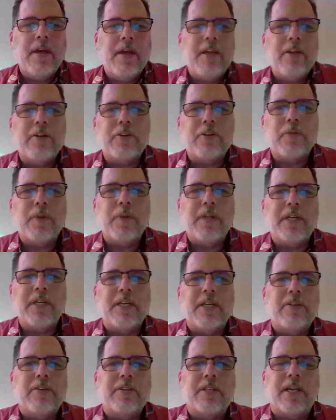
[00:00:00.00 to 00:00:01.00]
You know, it's really
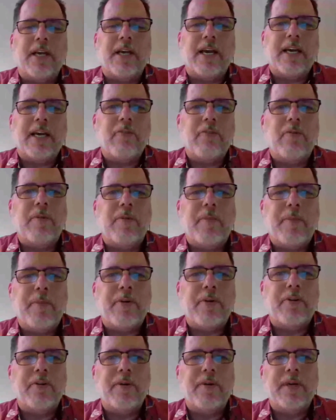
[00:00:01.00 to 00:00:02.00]
interesting. I can
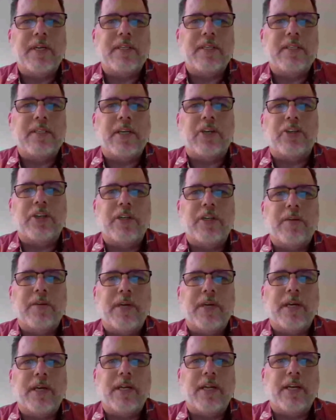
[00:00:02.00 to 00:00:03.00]
remember doing a
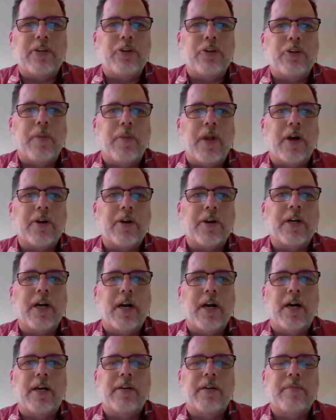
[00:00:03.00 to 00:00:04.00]
session at
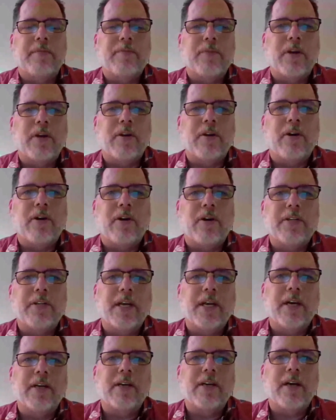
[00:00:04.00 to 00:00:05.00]
EduBloggerCon, our
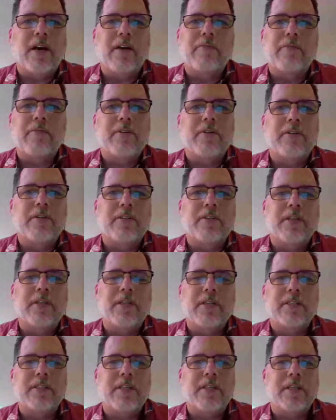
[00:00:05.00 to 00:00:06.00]
all-day unconference at
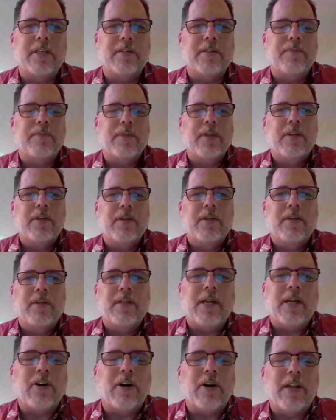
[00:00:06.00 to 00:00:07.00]
ISTE,
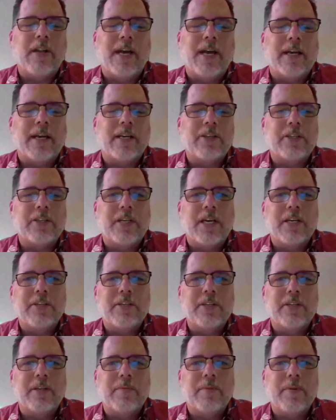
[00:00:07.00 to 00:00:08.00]
now called Hack
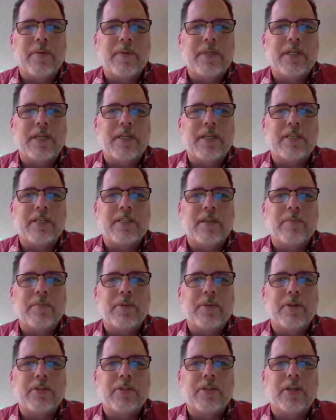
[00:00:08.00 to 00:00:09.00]
Education, but we did it some
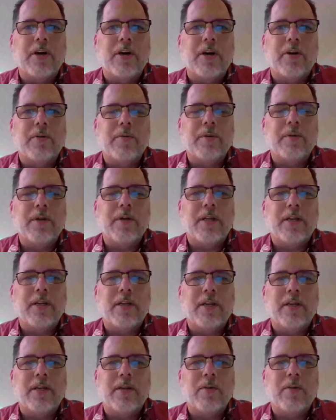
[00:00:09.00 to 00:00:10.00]
years ago,
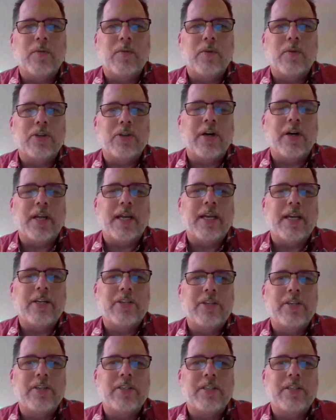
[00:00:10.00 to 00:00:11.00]
and it was on
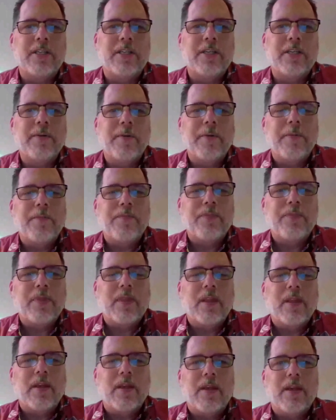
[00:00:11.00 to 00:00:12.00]
agency,
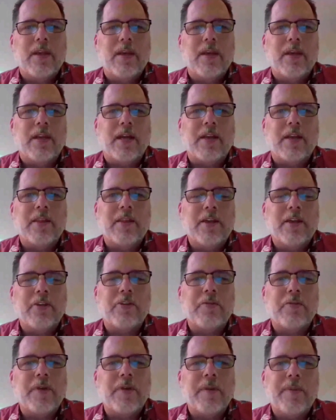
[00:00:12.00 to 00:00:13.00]
and I think
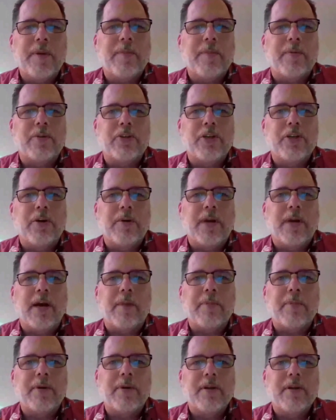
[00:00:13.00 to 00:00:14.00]
3 people showed up.